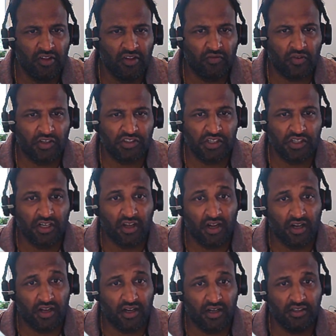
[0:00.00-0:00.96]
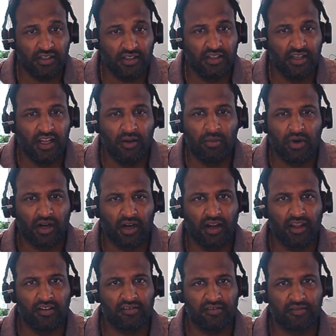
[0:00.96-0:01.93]
function call content helper
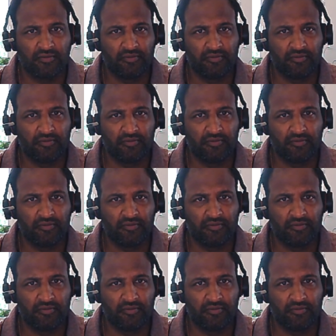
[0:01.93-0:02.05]
class.